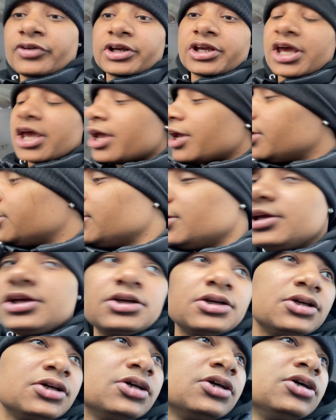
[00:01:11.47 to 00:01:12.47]
candy.
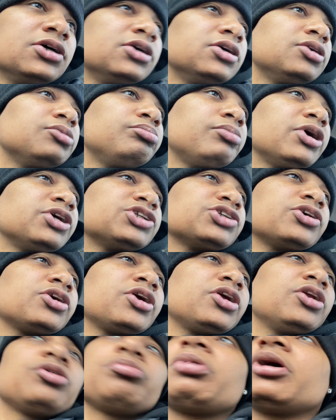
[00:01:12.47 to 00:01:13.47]
Make sure
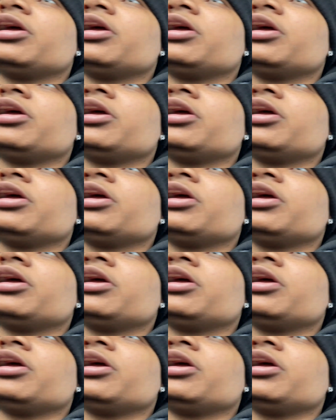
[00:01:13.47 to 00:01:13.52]
ain't nobody